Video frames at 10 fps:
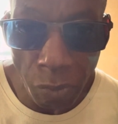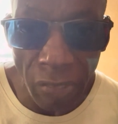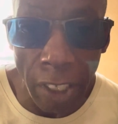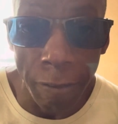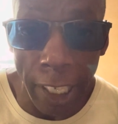
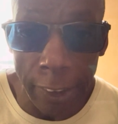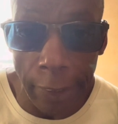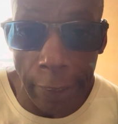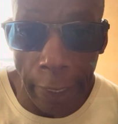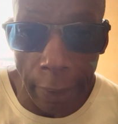
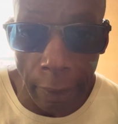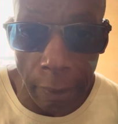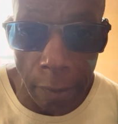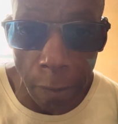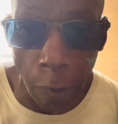investigated,
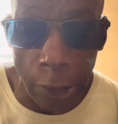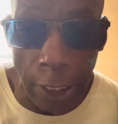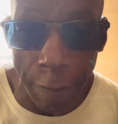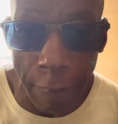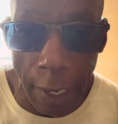once
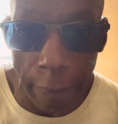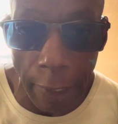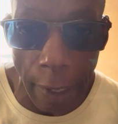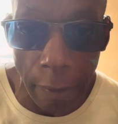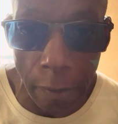I found
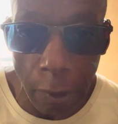out